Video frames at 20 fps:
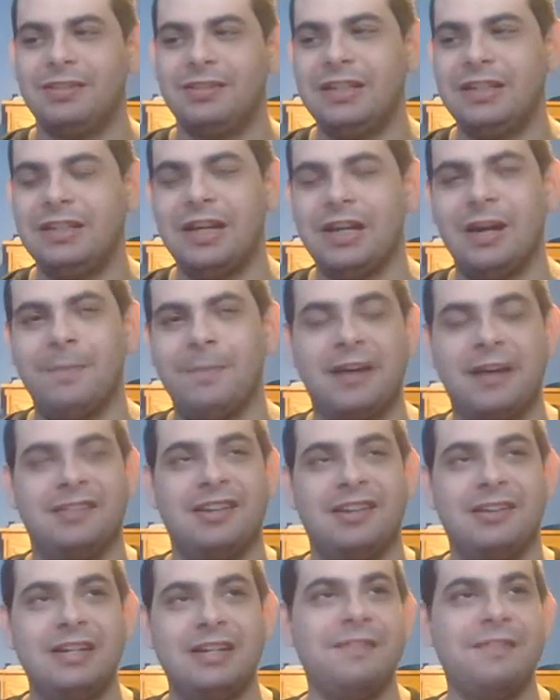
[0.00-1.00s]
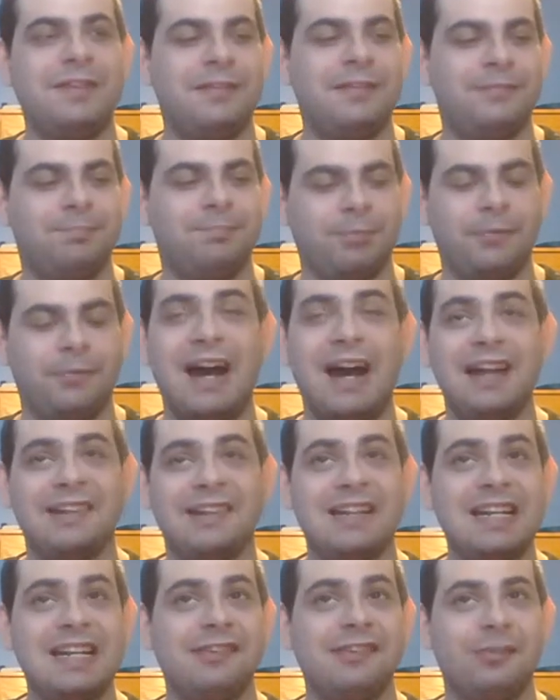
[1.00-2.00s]
the uh, Bowsetta even provides
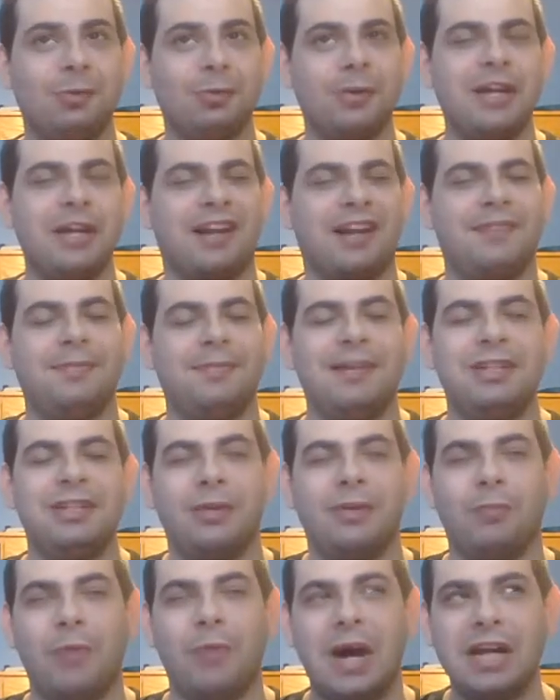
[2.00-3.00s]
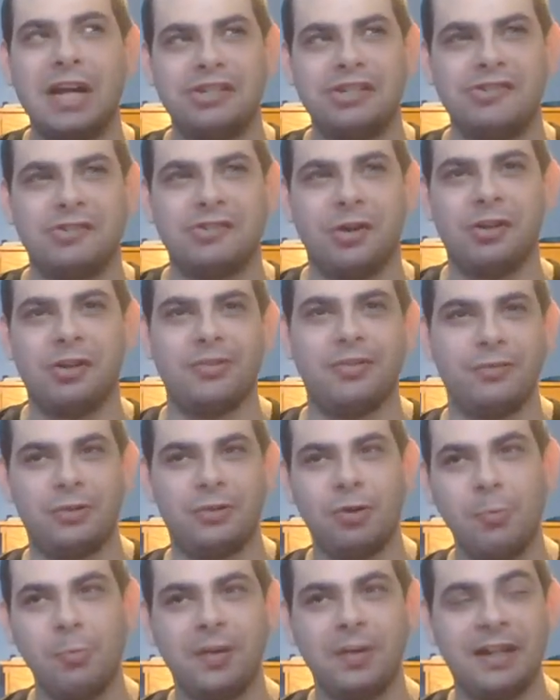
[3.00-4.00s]
an in-story explanation of why she's calling them the
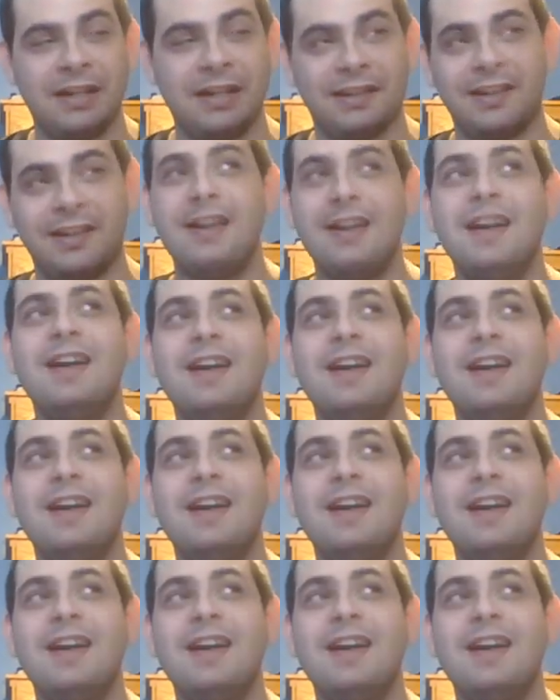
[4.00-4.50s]
Koopalings,